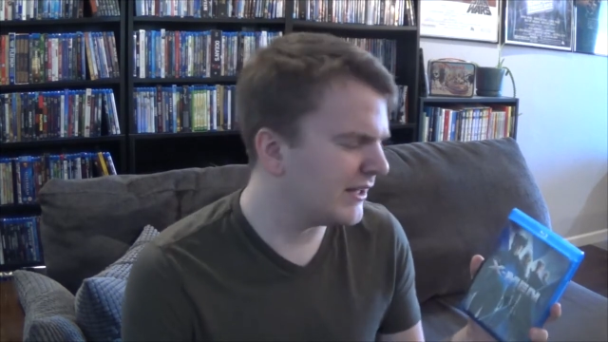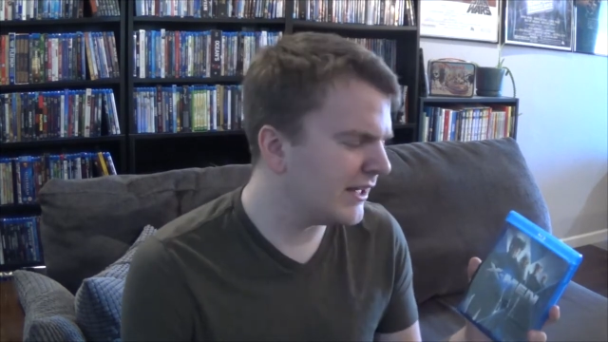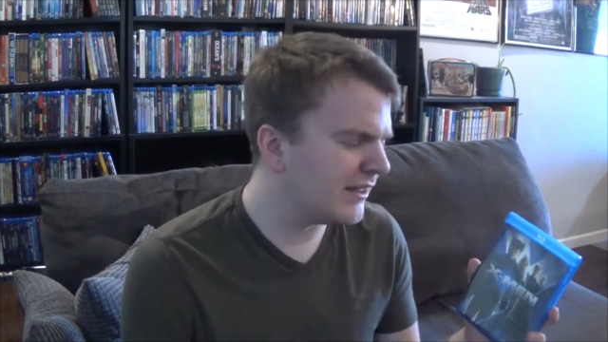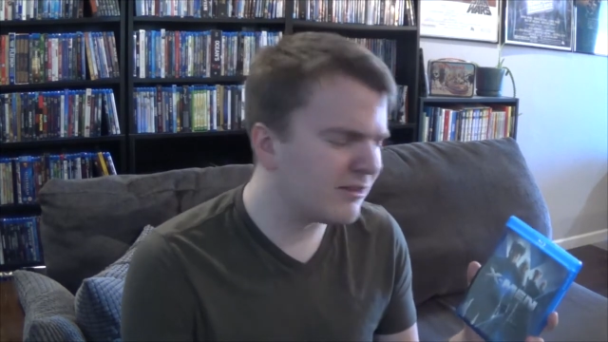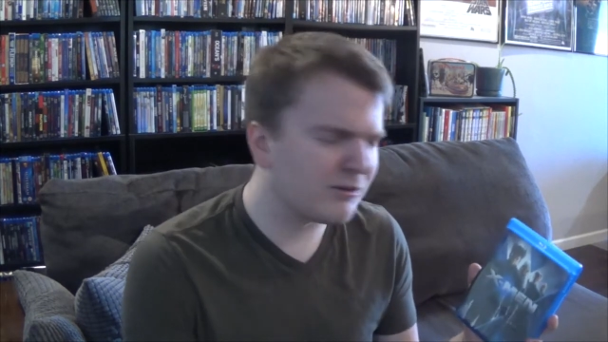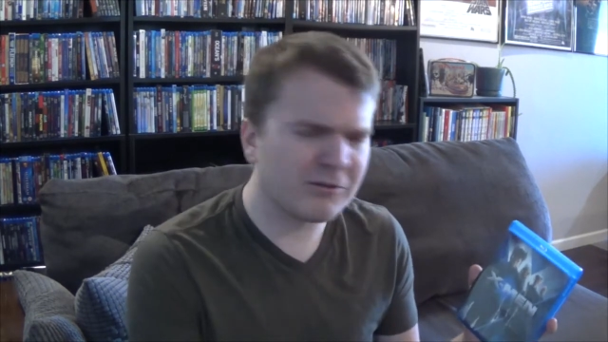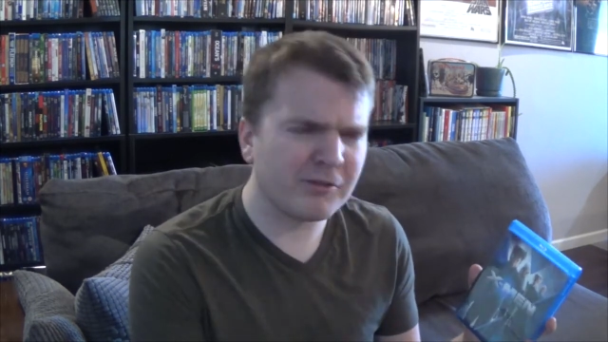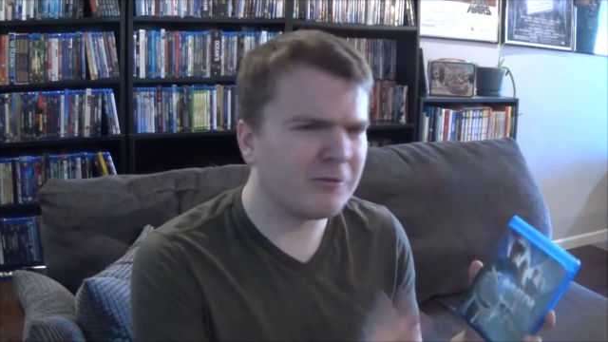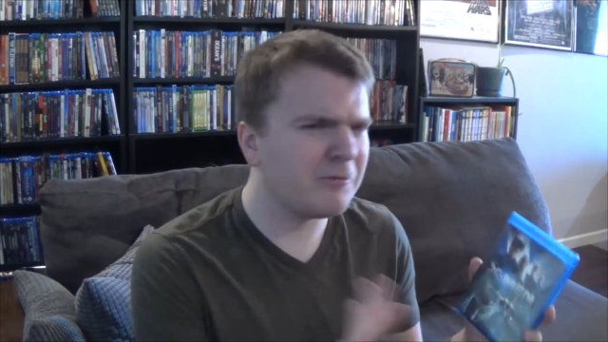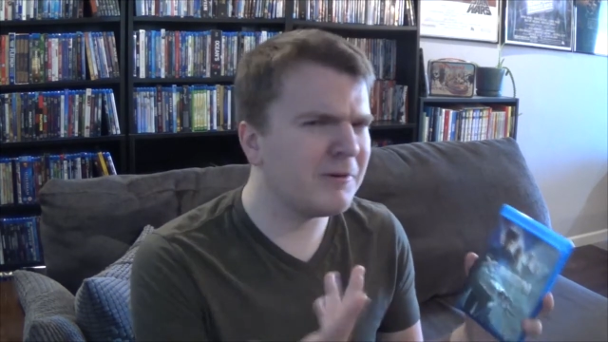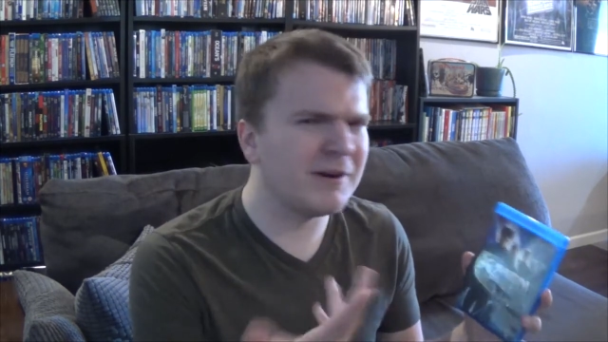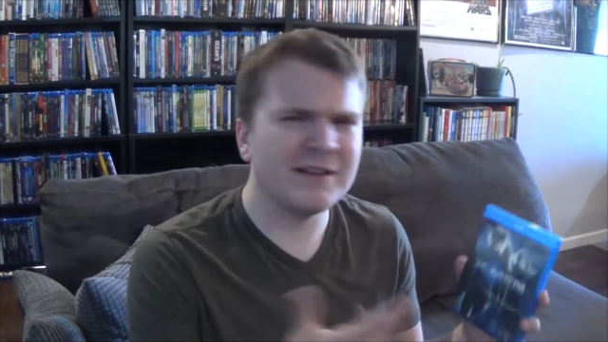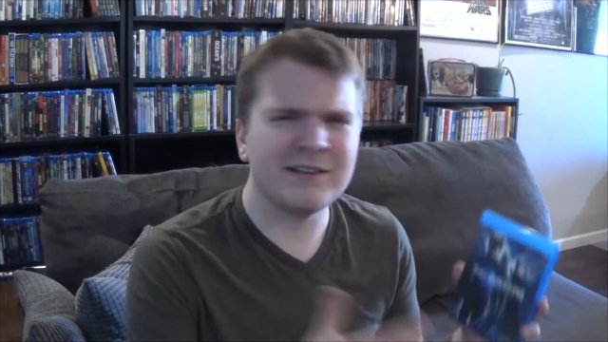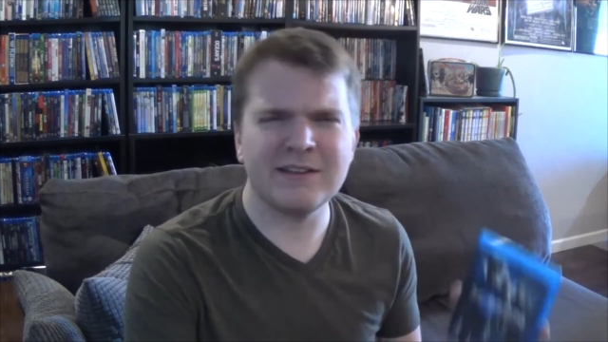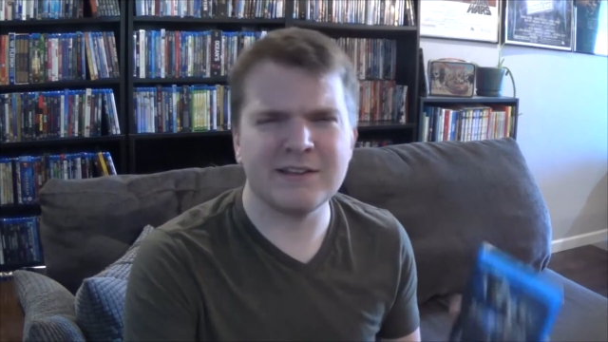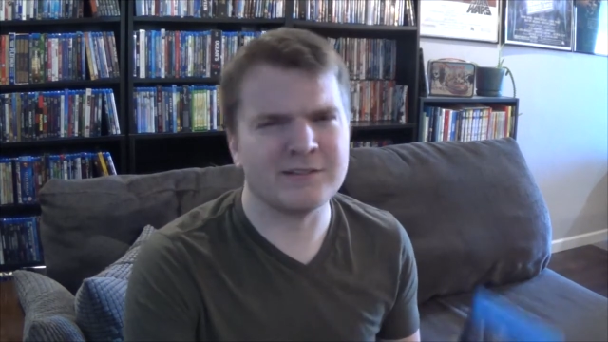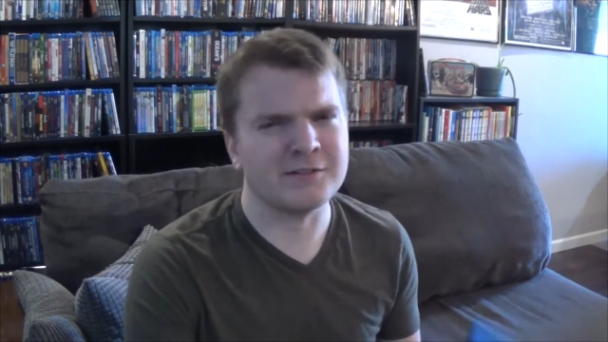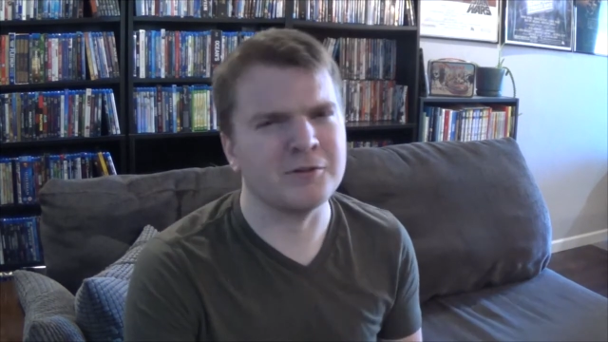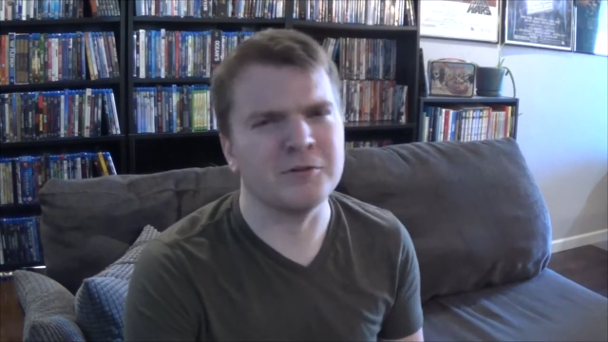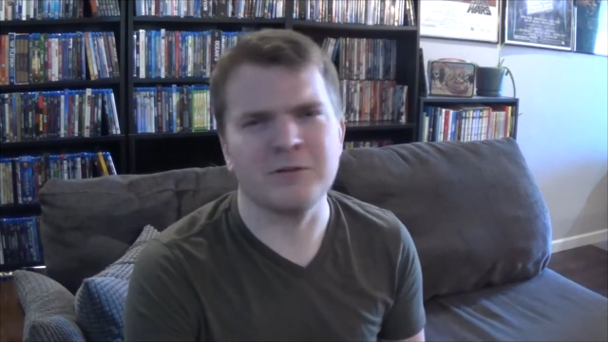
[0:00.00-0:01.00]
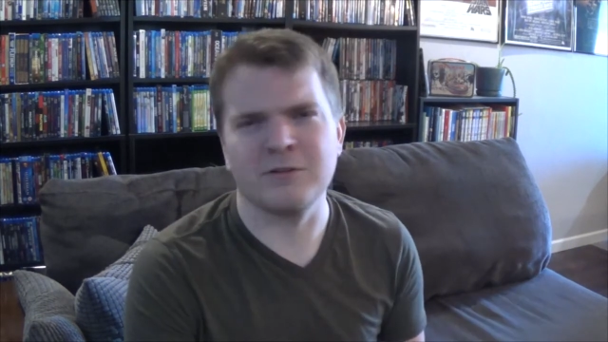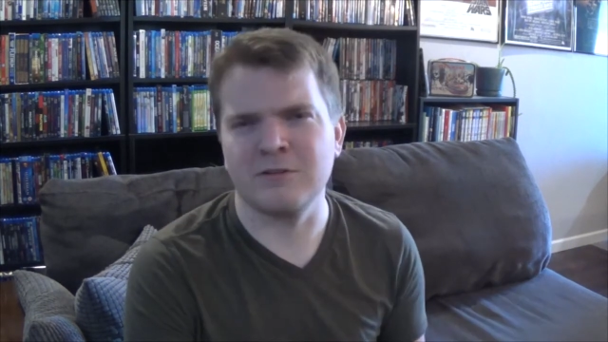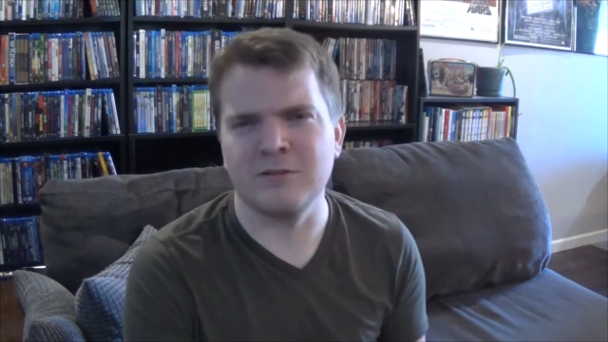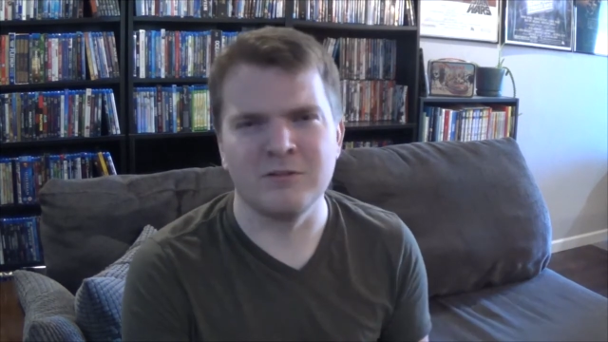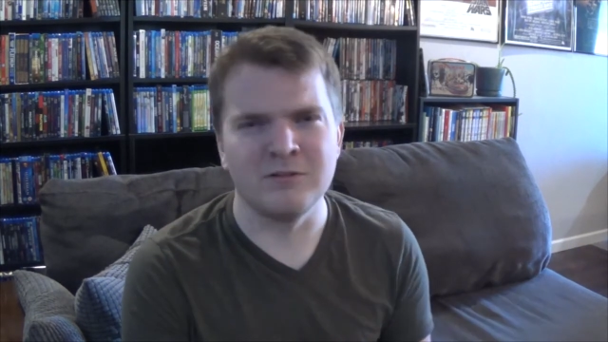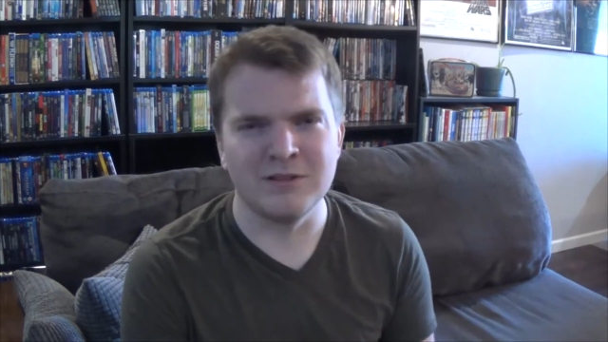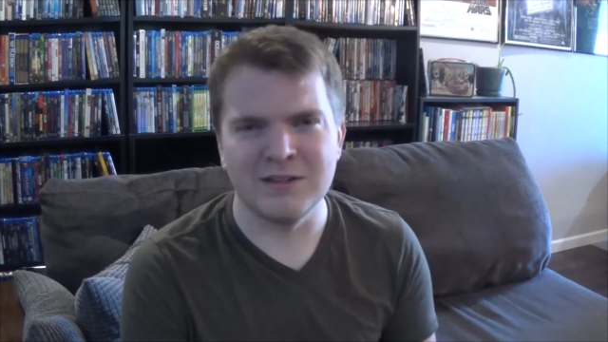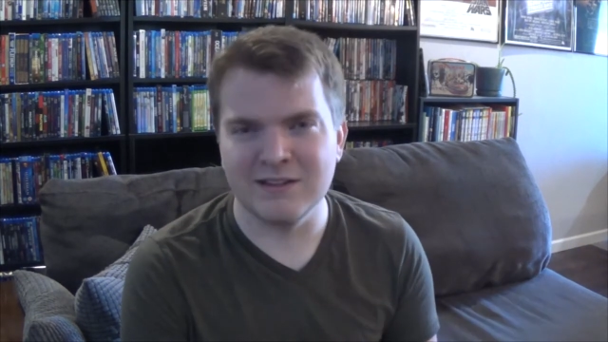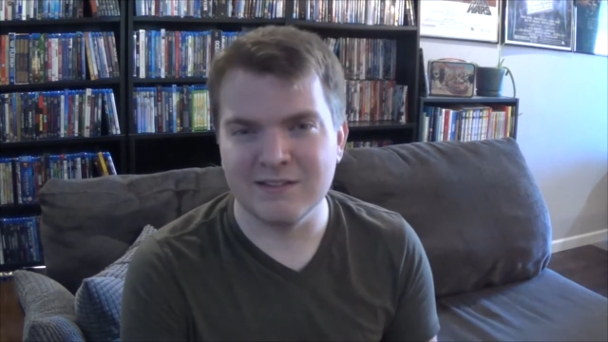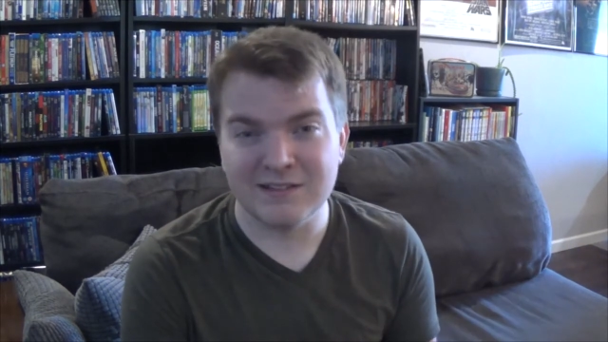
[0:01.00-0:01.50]
either the one disc or
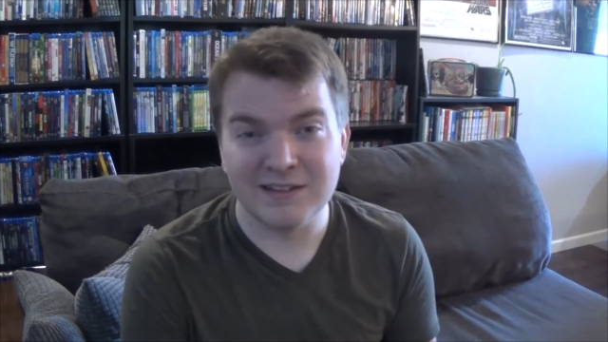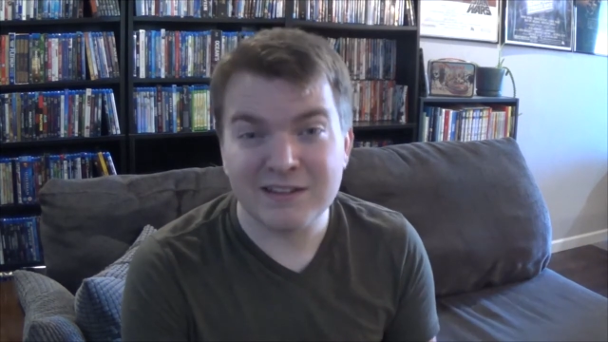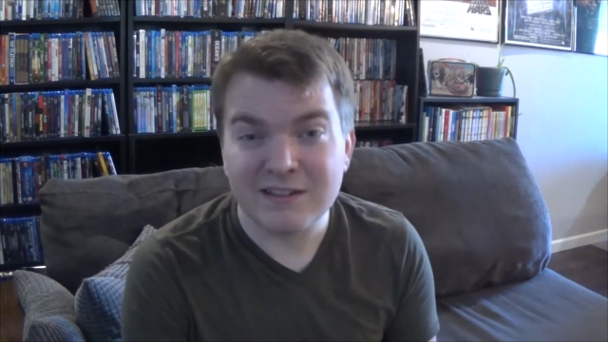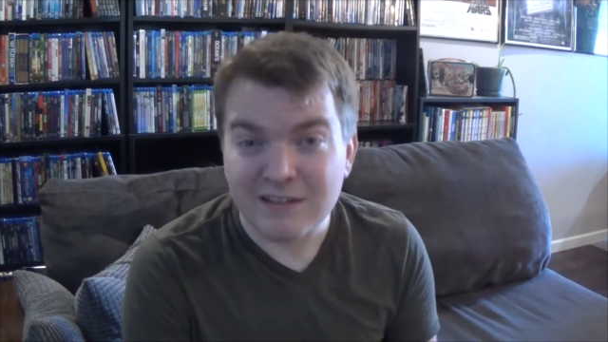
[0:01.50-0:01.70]
two disc.